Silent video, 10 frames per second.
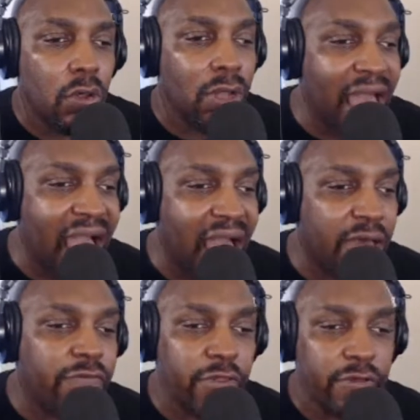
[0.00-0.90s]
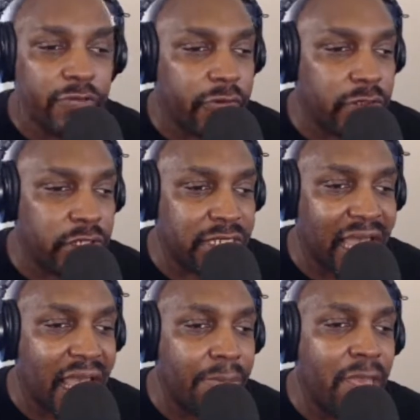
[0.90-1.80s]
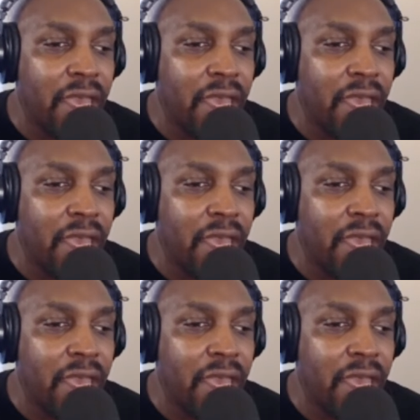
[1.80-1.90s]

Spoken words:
live for the first time